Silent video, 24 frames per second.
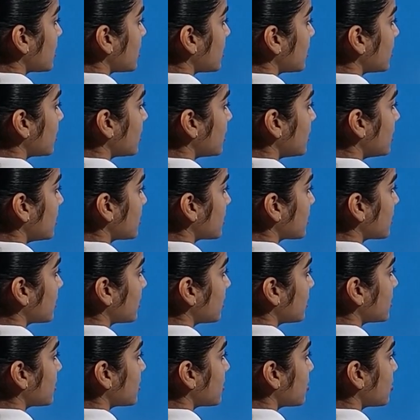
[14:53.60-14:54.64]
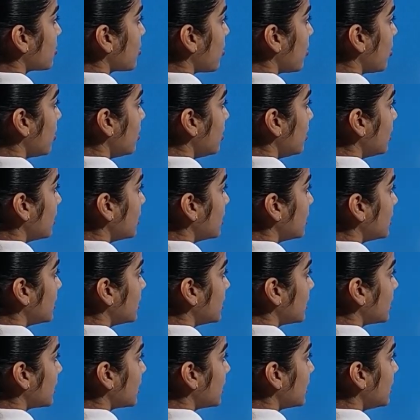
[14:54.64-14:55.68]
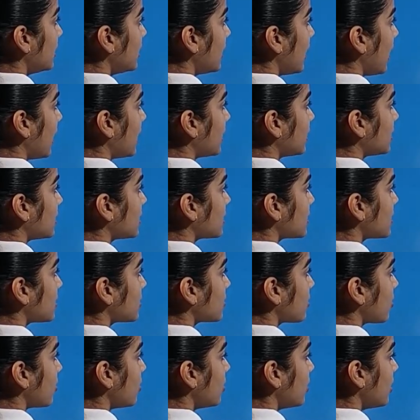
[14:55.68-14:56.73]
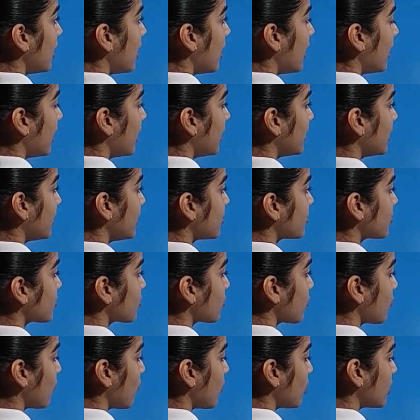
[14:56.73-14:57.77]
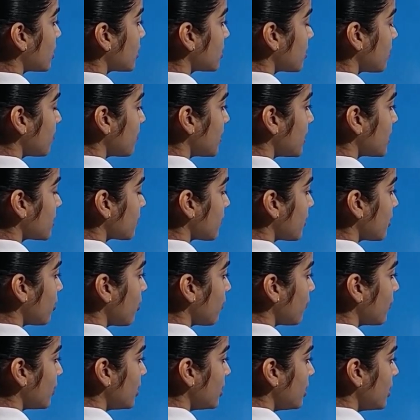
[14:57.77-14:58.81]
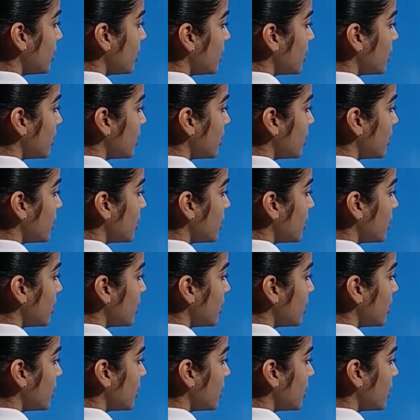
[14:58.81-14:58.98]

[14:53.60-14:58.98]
This is your nth and this is your 100. So what is the place value of it?